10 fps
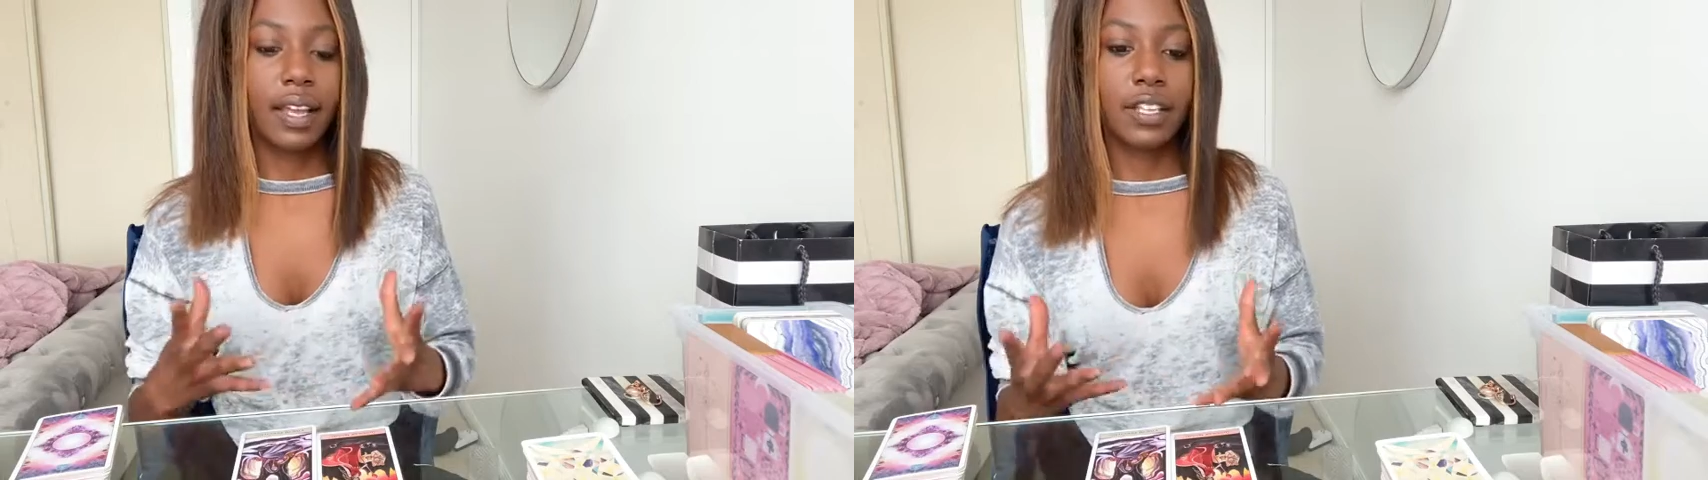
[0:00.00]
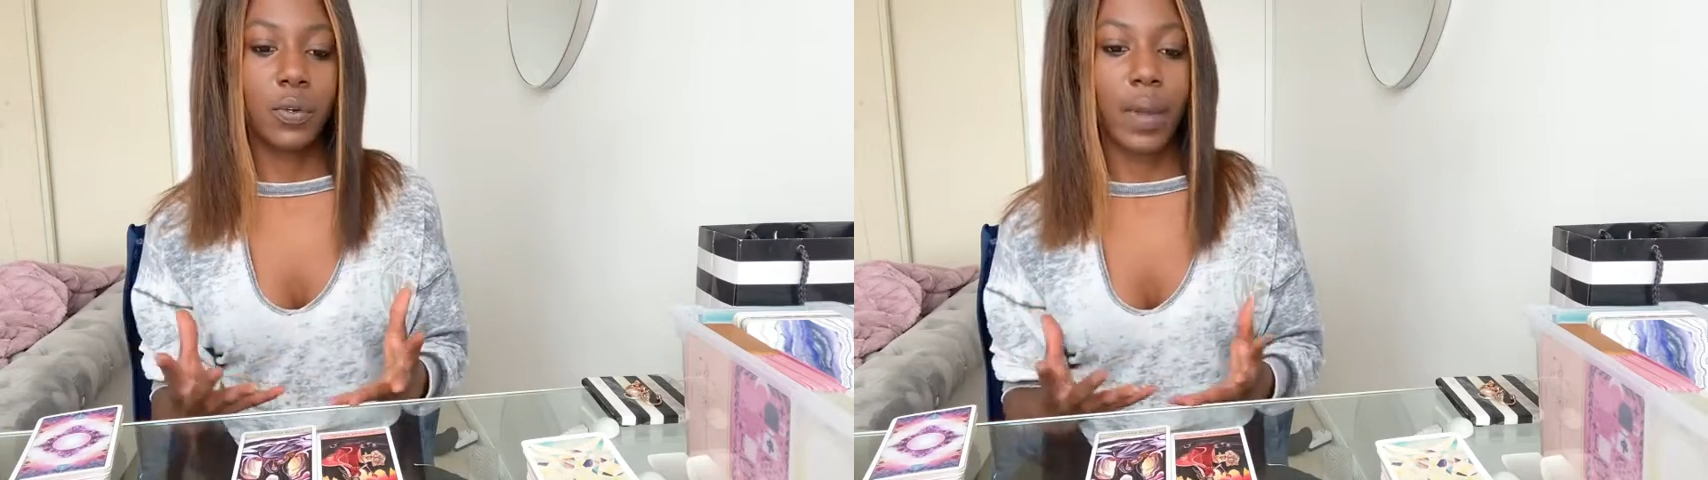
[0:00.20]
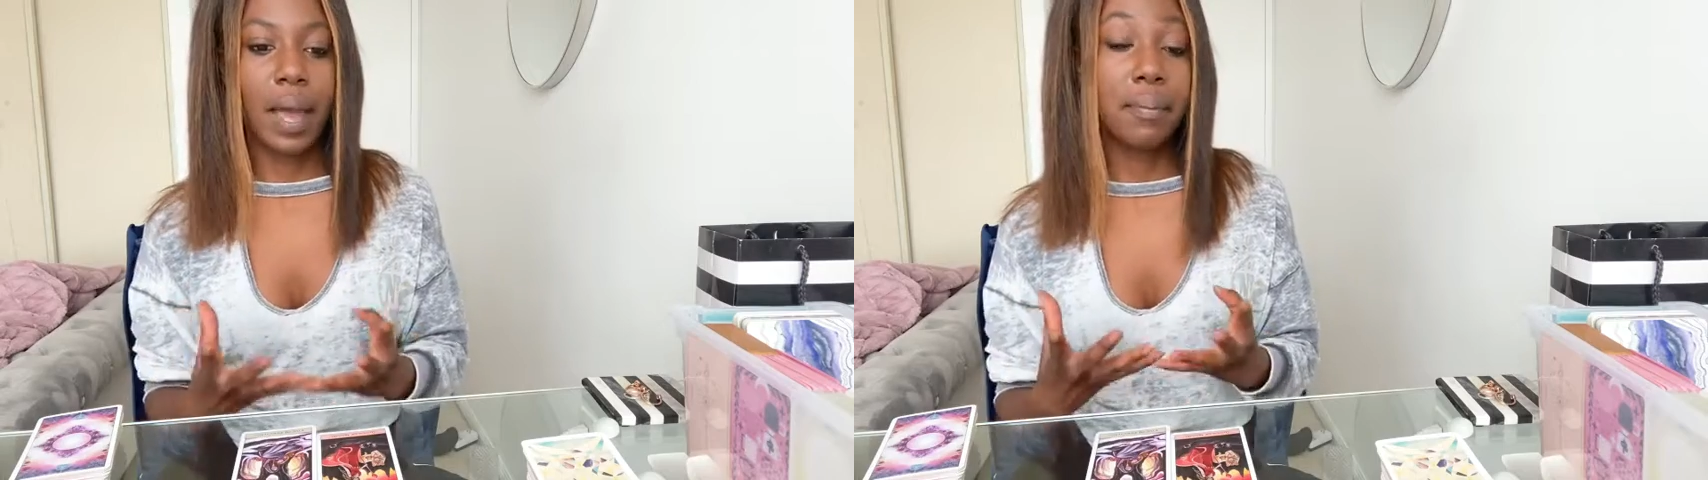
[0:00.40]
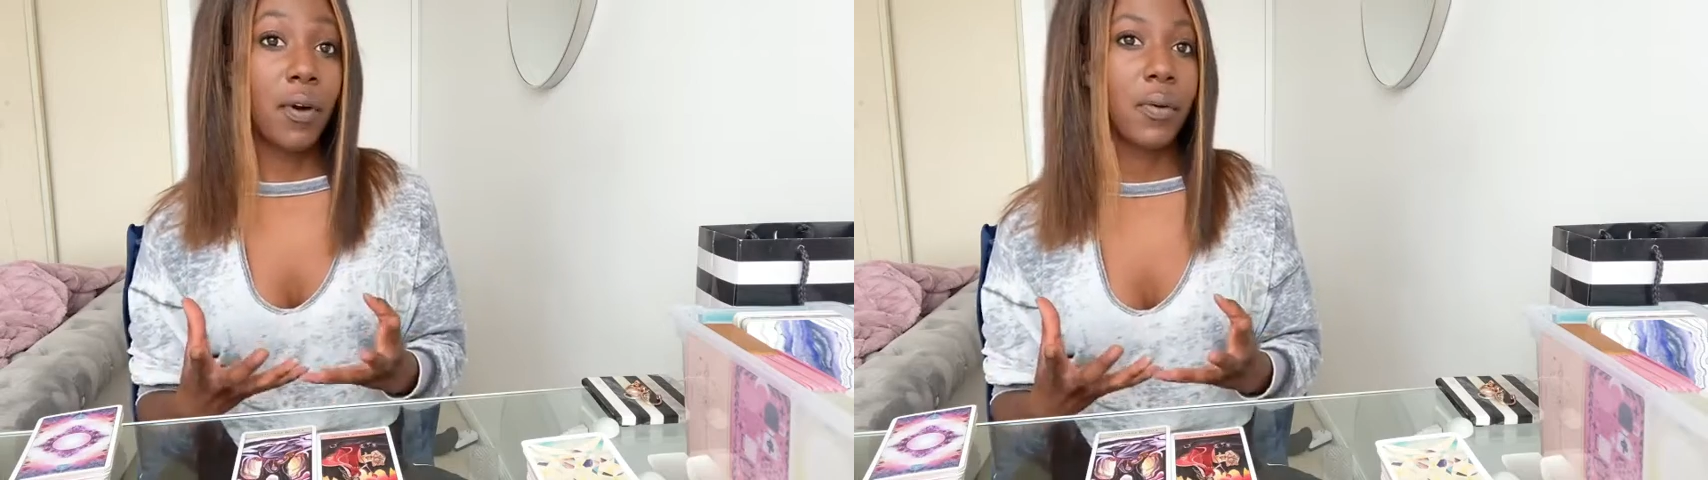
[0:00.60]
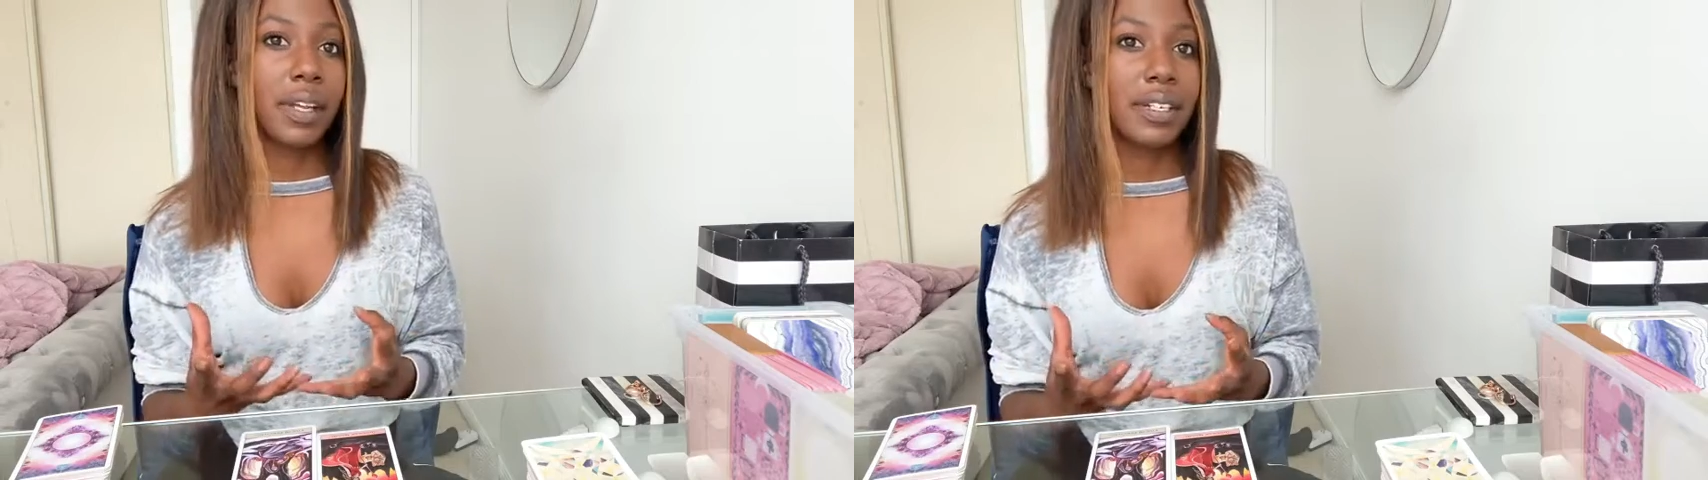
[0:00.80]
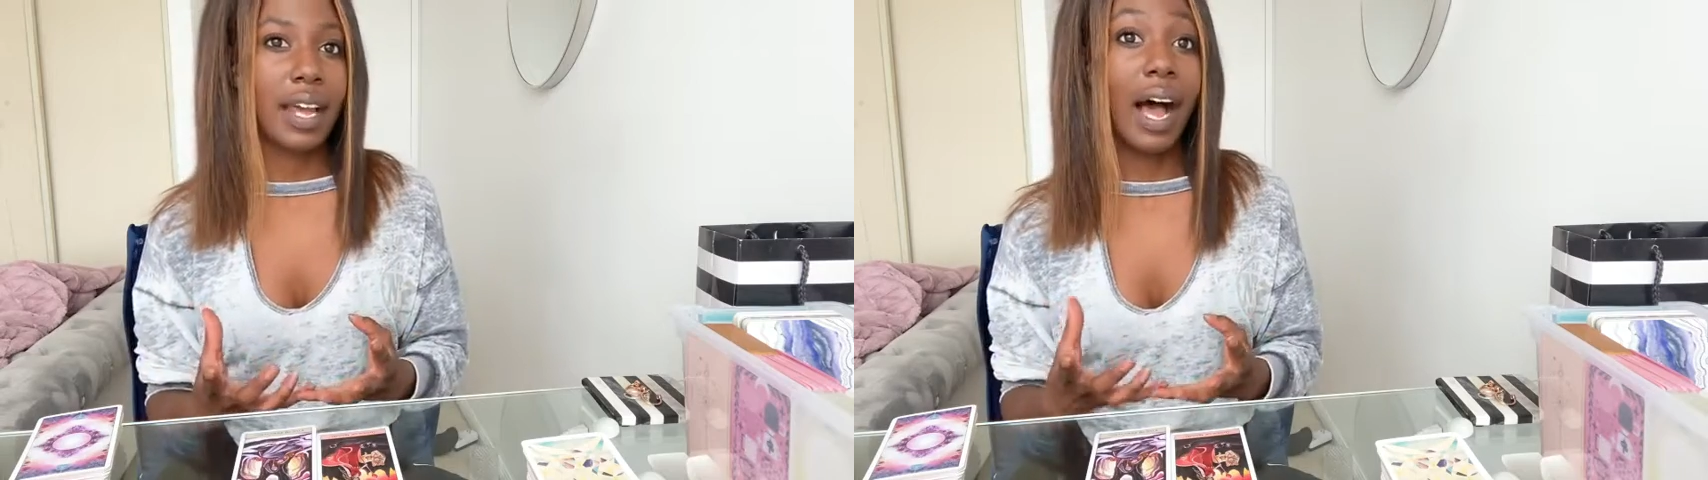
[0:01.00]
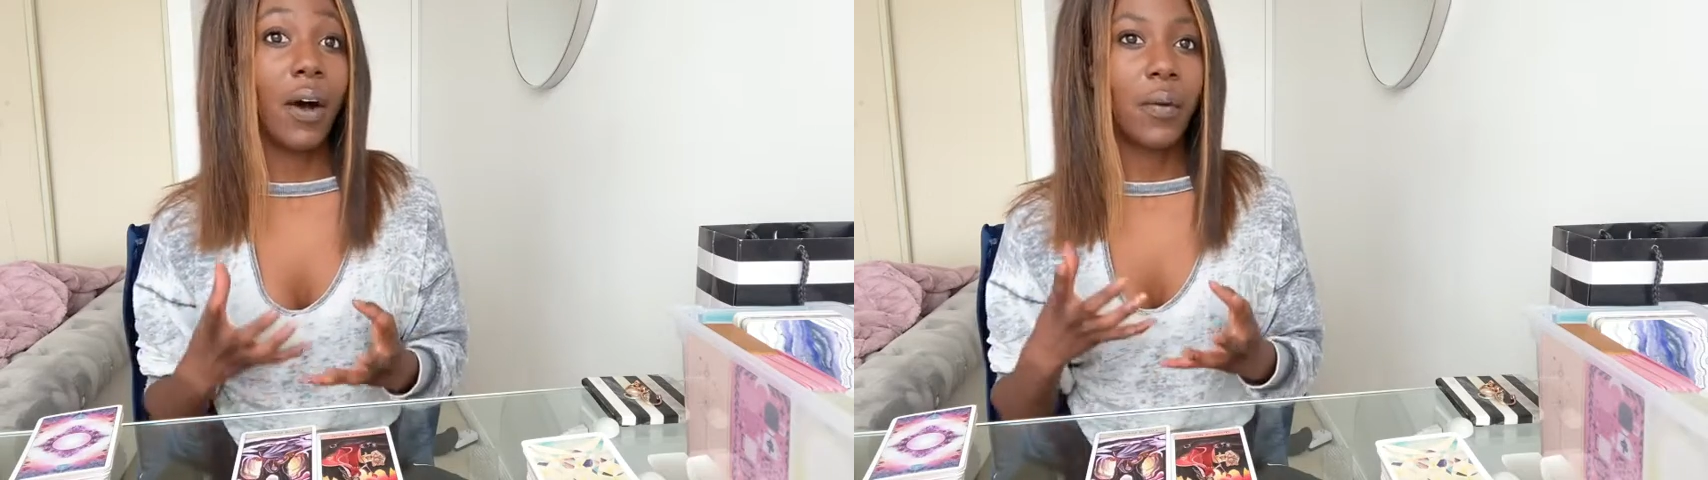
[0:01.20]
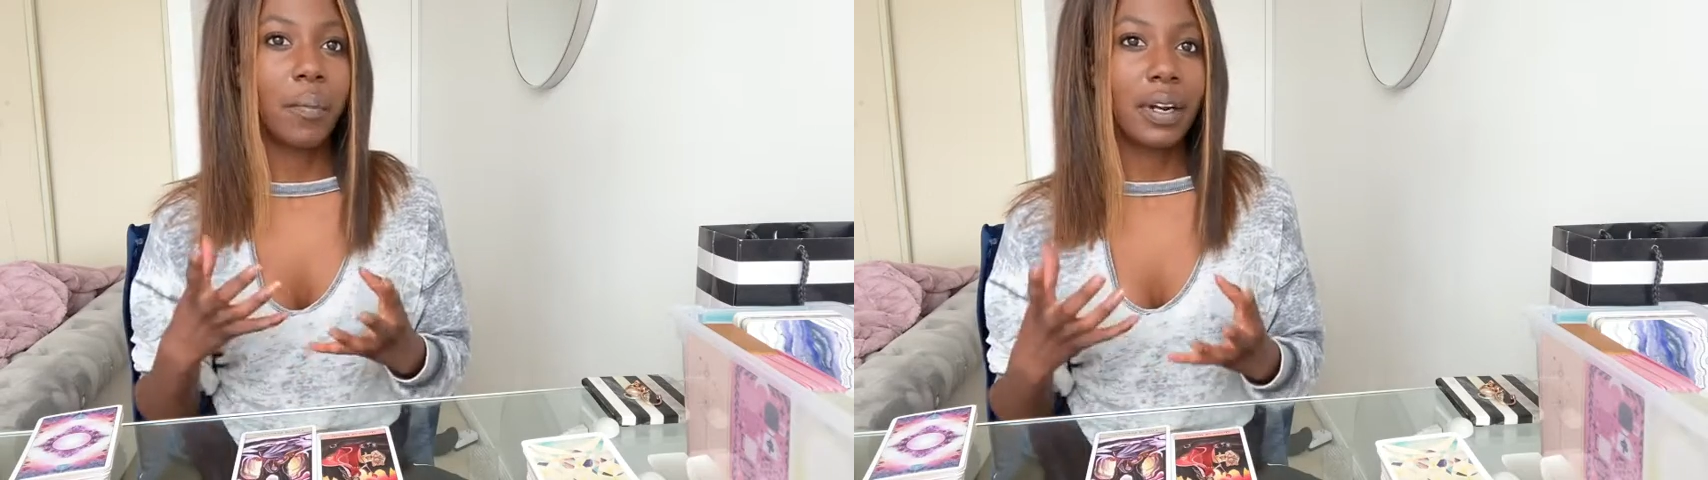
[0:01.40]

you get broken down,